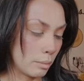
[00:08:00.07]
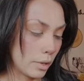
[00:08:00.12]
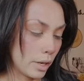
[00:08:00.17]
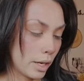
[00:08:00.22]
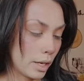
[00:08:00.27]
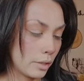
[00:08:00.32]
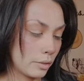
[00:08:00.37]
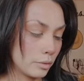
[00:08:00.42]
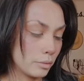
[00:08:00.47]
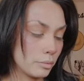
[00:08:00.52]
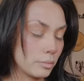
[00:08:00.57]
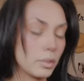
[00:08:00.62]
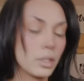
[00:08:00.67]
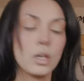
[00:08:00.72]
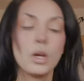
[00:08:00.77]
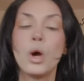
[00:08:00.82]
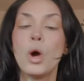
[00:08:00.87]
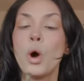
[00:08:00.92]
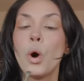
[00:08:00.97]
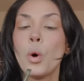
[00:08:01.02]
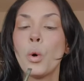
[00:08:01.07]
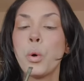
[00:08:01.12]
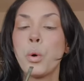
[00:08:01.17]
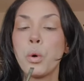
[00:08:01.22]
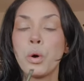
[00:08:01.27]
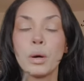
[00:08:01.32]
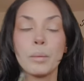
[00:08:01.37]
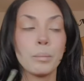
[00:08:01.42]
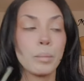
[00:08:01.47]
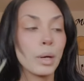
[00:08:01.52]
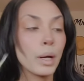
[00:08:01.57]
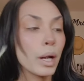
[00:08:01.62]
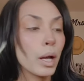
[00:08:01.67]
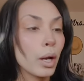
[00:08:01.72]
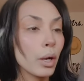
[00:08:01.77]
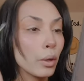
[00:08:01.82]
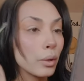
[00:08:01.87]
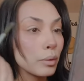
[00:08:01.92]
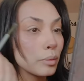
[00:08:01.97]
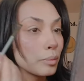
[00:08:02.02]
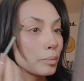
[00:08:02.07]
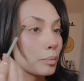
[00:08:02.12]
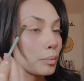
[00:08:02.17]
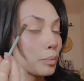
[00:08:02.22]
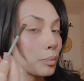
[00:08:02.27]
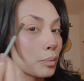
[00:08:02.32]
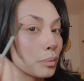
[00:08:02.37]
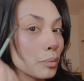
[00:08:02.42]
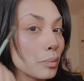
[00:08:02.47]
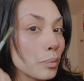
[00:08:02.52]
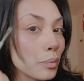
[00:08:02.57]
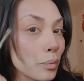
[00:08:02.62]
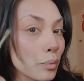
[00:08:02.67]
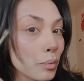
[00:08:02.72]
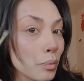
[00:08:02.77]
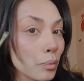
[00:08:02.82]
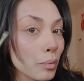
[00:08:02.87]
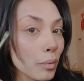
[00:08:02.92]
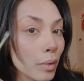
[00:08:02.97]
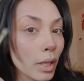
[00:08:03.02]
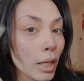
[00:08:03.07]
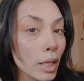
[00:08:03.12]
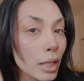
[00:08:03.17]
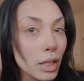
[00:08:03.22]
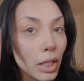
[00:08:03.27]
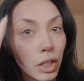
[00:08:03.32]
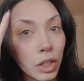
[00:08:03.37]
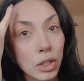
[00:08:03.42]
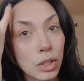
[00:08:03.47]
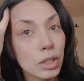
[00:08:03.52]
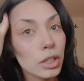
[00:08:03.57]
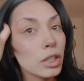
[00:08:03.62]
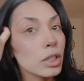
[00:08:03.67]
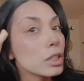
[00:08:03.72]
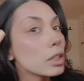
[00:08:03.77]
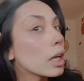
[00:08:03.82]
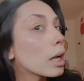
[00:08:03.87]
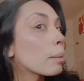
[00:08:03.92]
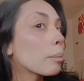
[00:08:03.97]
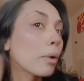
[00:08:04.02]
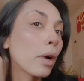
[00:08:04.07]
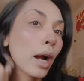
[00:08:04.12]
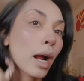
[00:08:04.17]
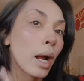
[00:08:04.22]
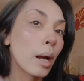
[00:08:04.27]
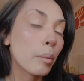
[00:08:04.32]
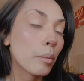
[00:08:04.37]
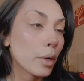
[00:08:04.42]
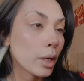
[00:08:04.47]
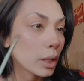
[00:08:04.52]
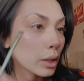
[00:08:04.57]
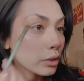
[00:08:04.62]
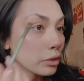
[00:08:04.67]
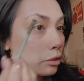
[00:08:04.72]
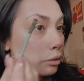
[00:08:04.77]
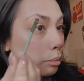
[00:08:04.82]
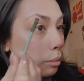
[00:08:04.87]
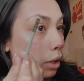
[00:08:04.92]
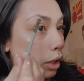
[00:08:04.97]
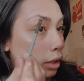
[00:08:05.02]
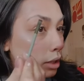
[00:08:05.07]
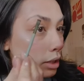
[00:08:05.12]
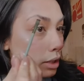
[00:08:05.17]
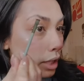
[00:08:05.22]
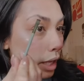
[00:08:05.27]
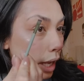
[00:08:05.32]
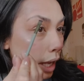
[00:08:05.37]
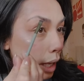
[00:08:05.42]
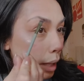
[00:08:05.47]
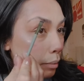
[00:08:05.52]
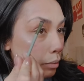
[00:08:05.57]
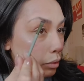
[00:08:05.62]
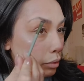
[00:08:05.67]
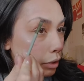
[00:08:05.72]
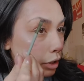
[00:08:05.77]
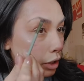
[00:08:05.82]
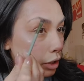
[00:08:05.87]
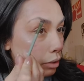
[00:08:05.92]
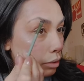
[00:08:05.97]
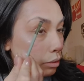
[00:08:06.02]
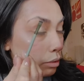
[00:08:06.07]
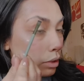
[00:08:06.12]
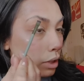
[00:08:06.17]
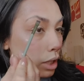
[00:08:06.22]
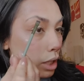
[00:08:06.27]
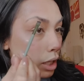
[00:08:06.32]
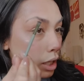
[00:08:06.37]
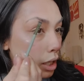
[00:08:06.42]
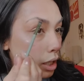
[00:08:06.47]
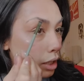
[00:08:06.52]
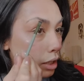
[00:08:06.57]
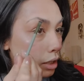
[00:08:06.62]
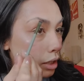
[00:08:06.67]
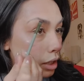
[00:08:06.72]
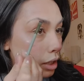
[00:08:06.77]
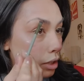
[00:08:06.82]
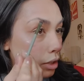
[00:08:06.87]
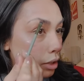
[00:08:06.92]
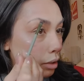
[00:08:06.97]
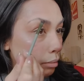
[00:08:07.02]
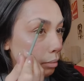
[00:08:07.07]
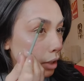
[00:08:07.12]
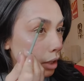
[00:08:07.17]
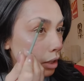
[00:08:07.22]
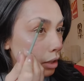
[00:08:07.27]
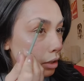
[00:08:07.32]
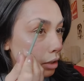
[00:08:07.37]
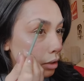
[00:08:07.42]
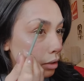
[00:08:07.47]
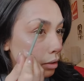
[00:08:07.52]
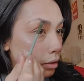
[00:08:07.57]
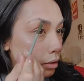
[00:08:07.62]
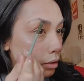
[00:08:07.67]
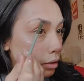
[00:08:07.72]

brown. below. And then you just shape your eyebrows from all the times where you did too much.